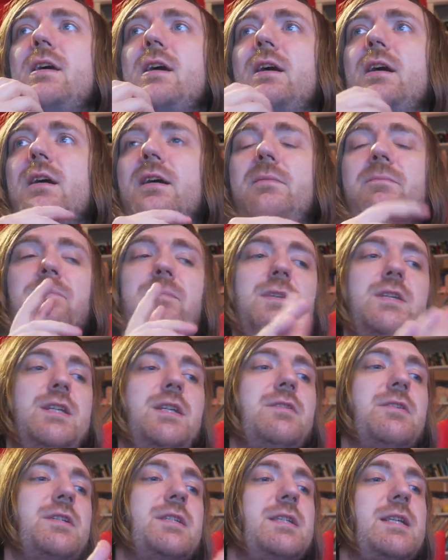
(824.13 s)
Um, she
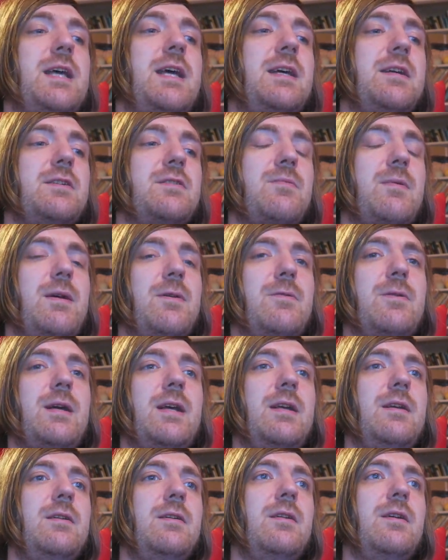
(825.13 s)
does say as well
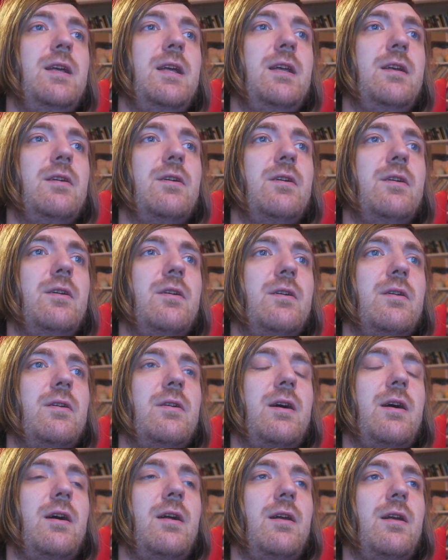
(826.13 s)
in in
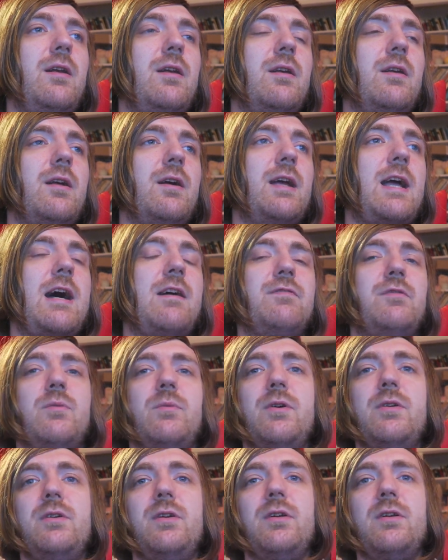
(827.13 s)
her uh, like
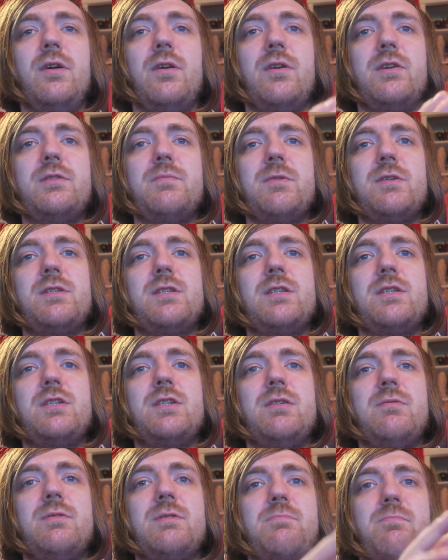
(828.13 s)
afterward acknowledgements
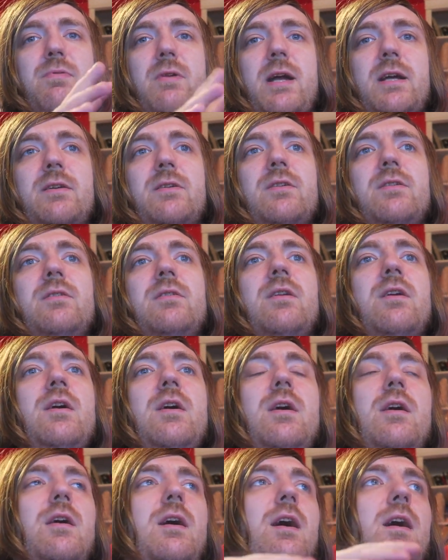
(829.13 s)
she was pregnant,
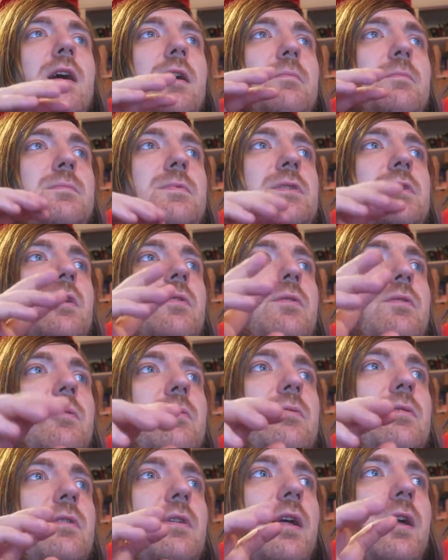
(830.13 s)
um, so
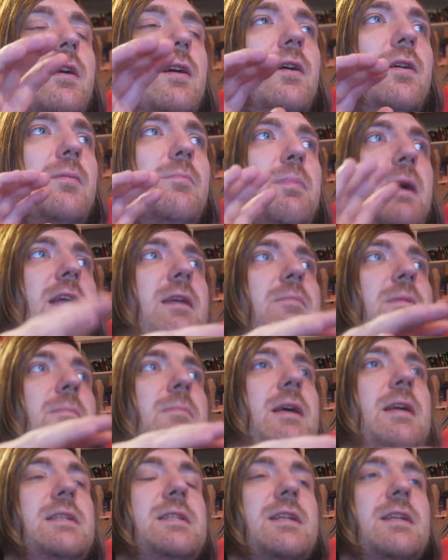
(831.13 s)
like her baby
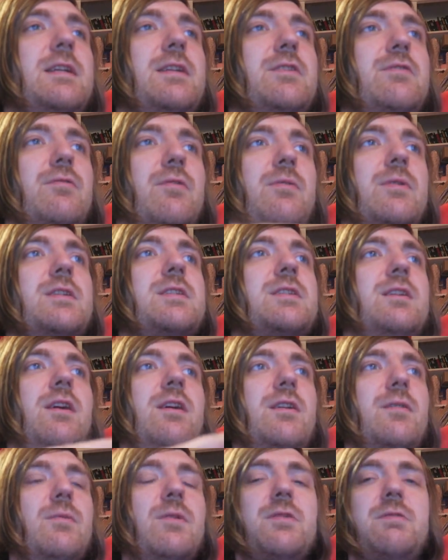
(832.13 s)
basically grew
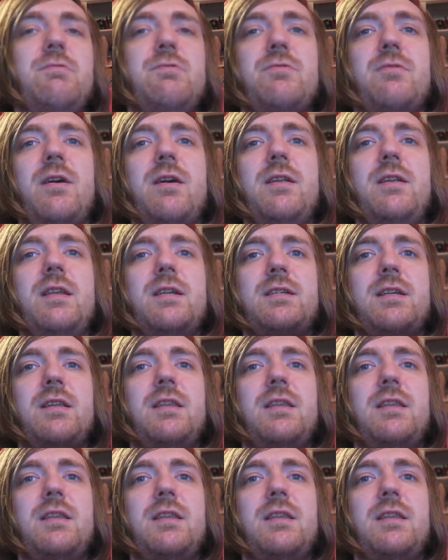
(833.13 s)
inside her while she was writing this.